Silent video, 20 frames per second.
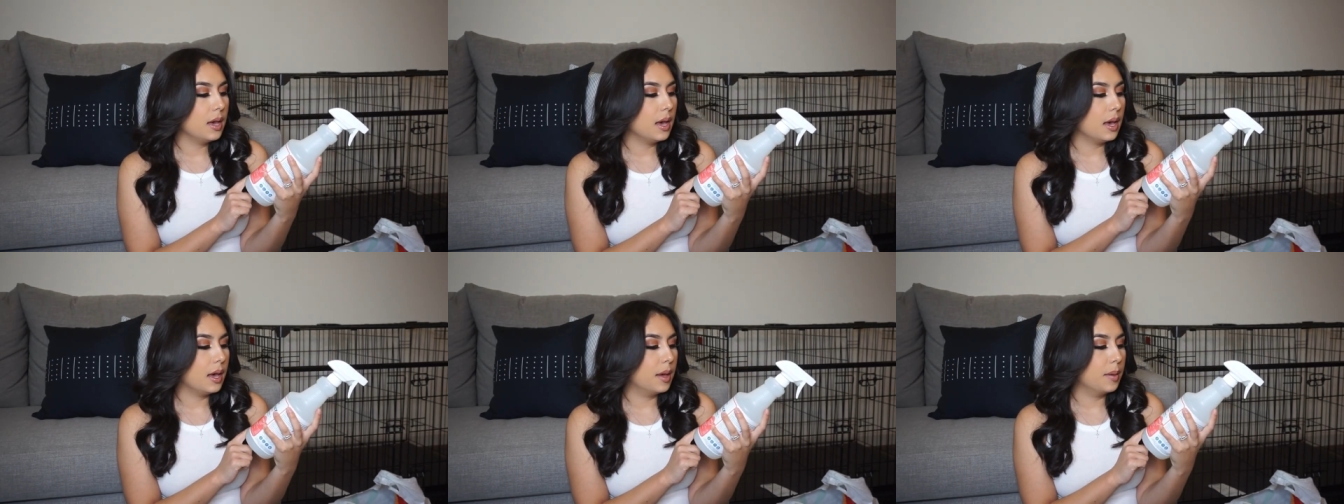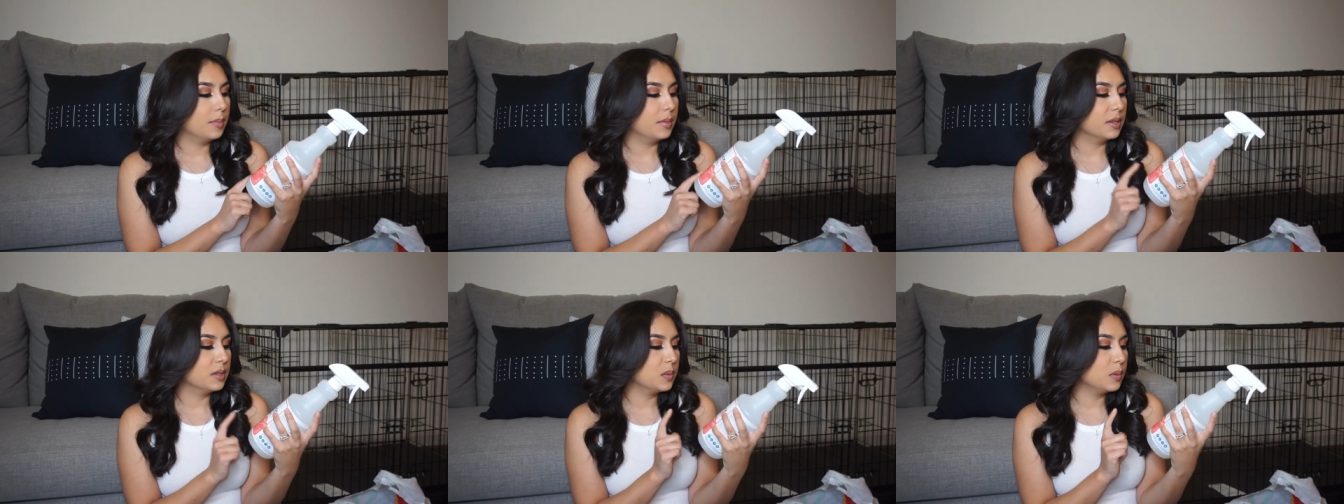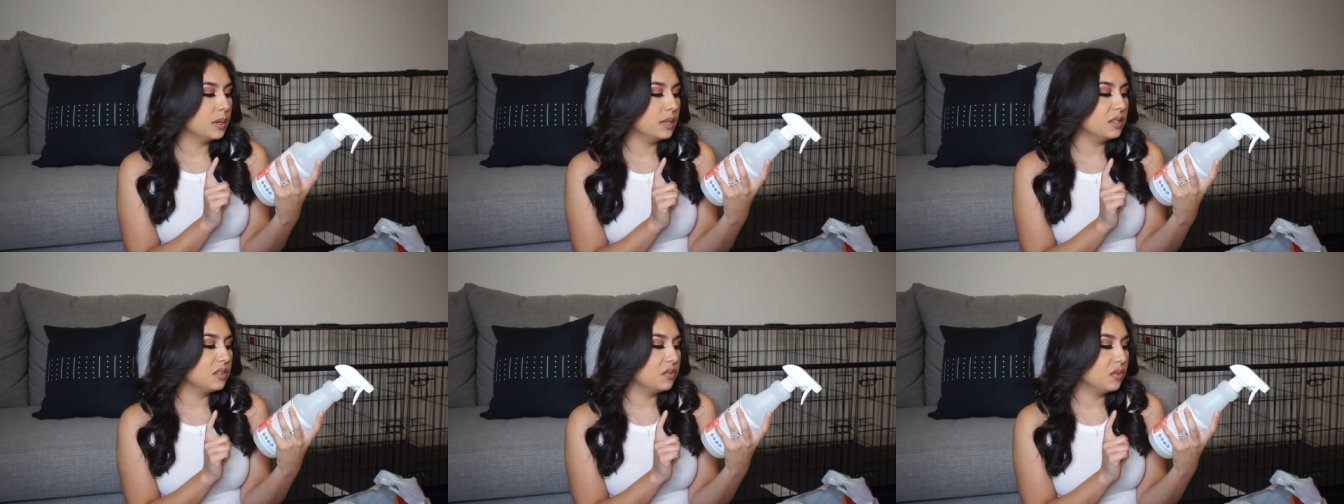Um, this
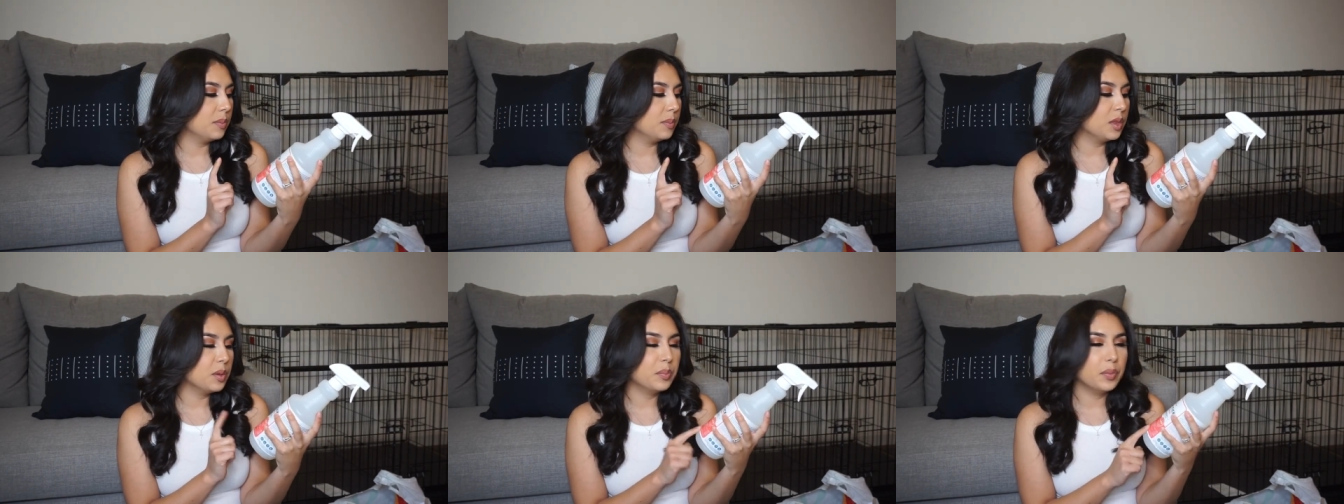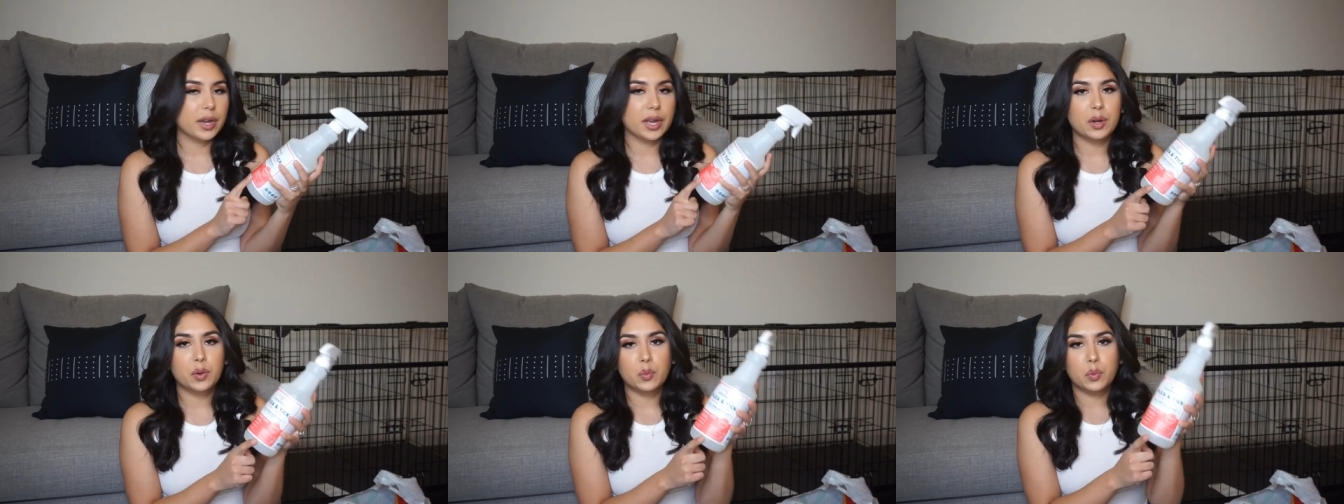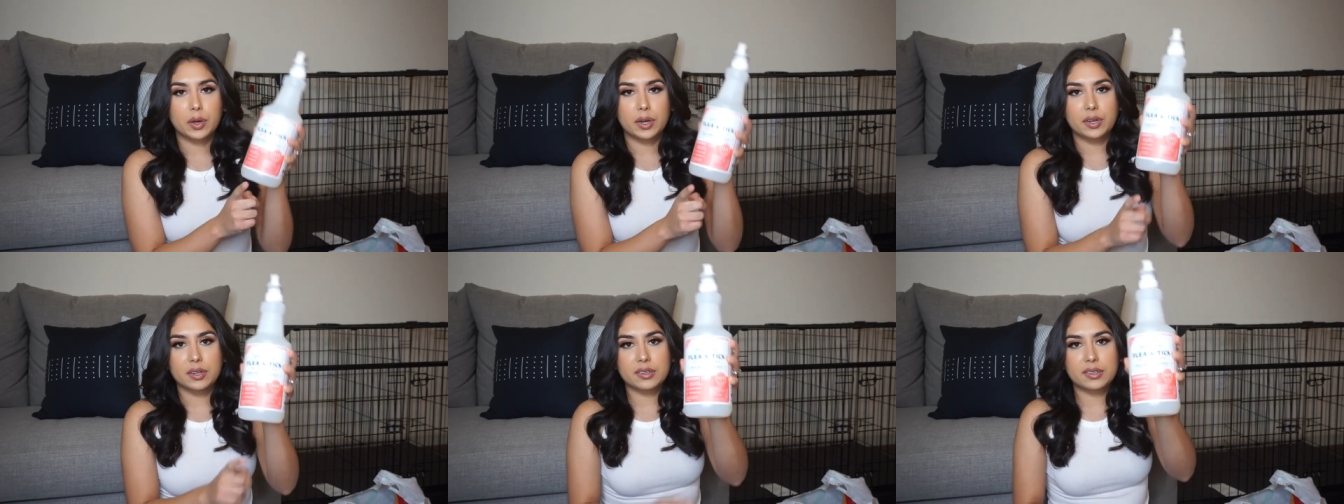one is from the brand
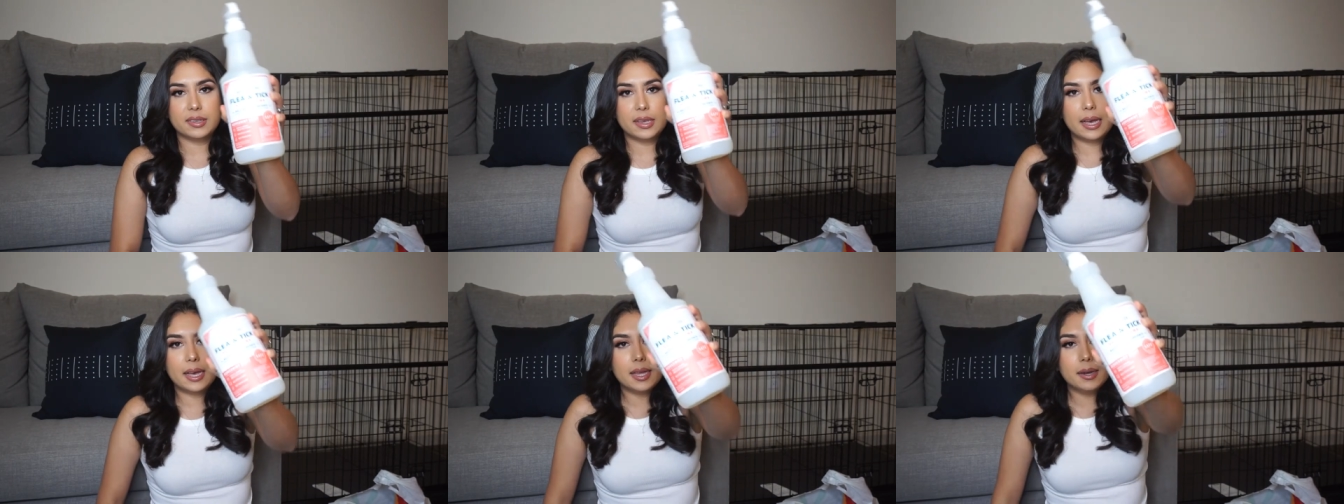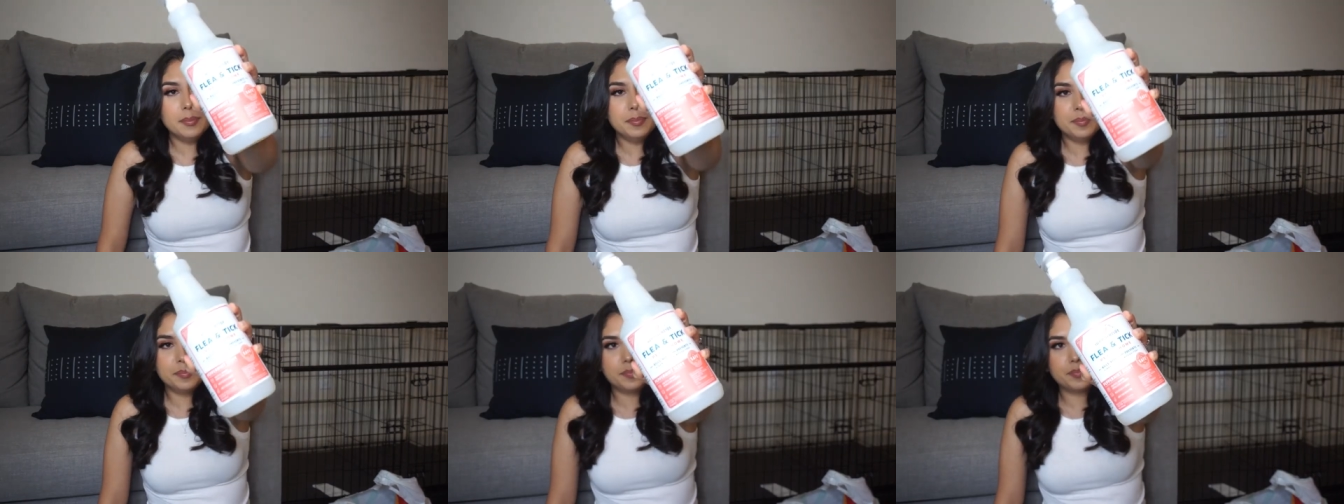Wondercide.